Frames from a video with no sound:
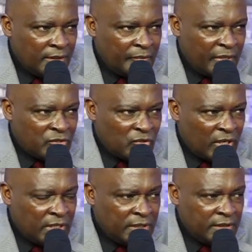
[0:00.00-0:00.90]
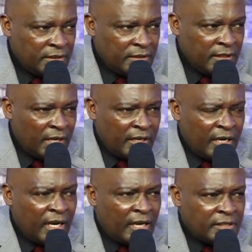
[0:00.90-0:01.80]
Personally, I
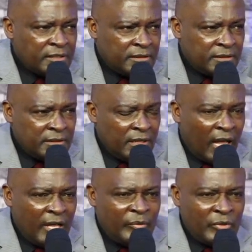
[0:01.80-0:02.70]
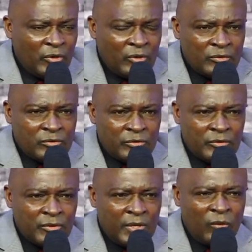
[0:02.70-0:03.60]
realized I belong
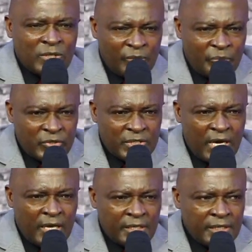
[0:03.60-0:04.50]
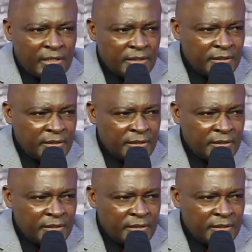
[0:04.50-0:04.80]
to the water port carrier.